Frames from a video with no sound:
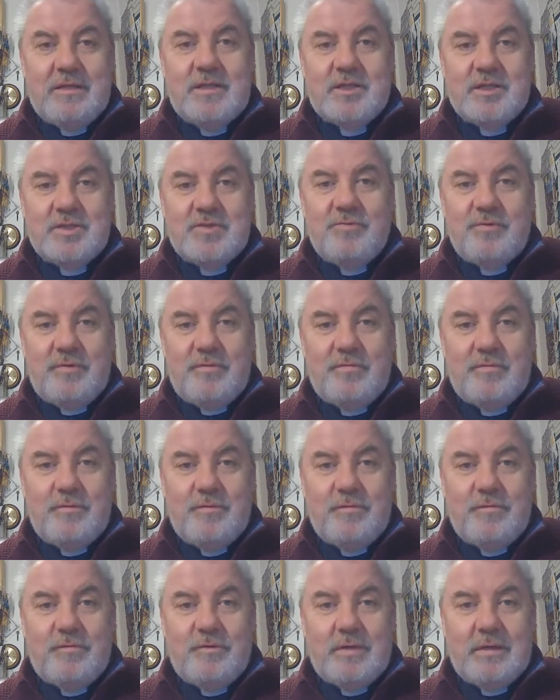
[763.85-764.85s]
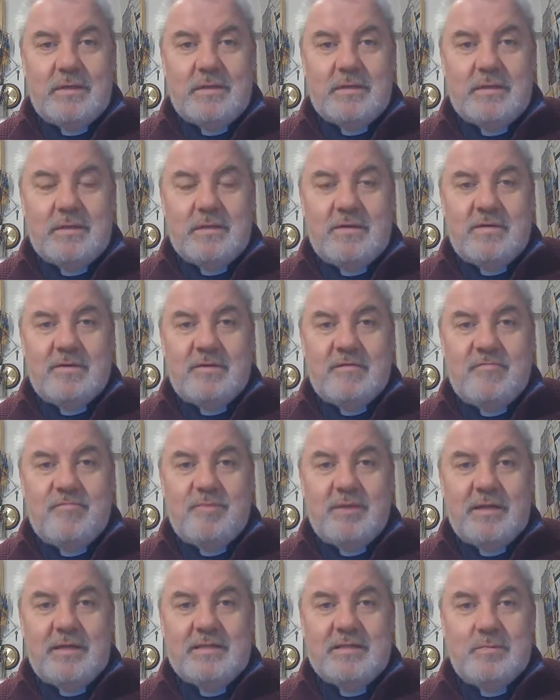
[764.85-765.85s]
Just look look for it. I'll give
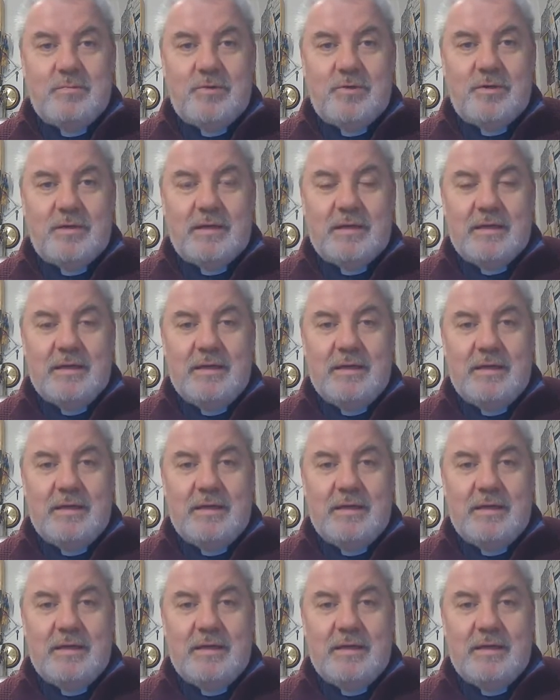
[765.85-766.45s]
plenty warning.